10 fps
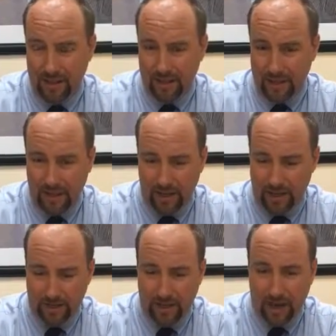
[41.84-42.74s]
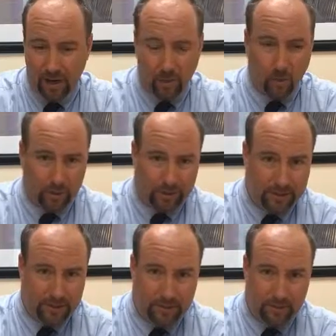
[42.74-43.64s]
an entire
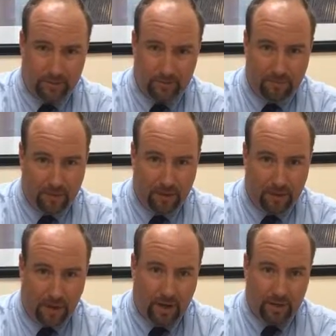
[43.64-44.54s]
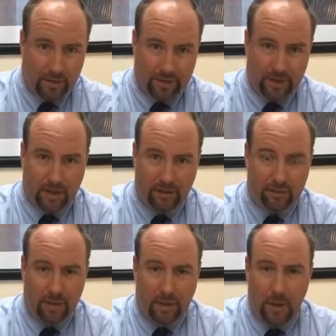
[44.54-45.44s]
organ system unto itself.
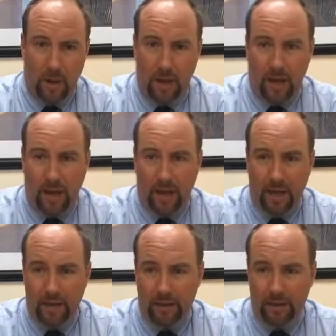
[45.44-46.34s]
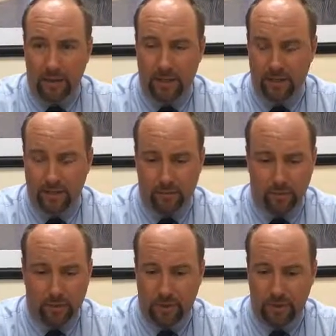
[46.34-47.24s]
And it's
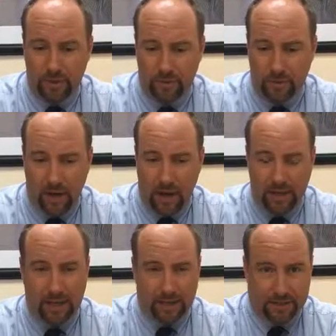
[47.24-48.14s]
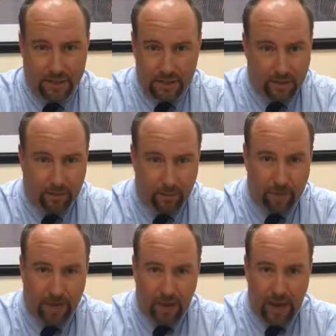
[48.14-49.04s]
just really, I can't say enough
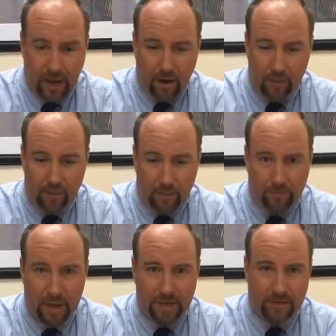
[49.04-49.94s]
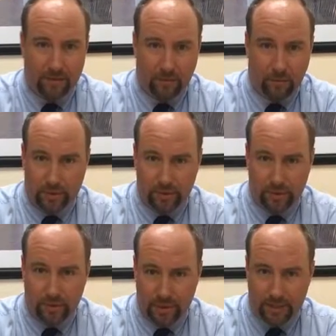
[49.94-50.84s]
about how amazing the
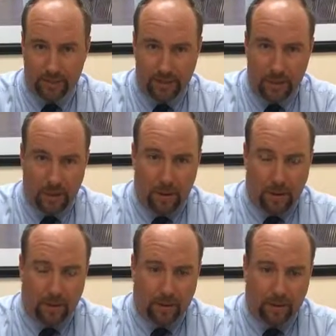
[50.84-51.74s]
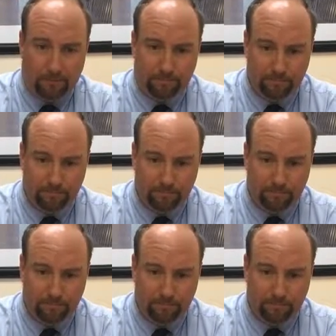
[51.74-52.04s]
research is. A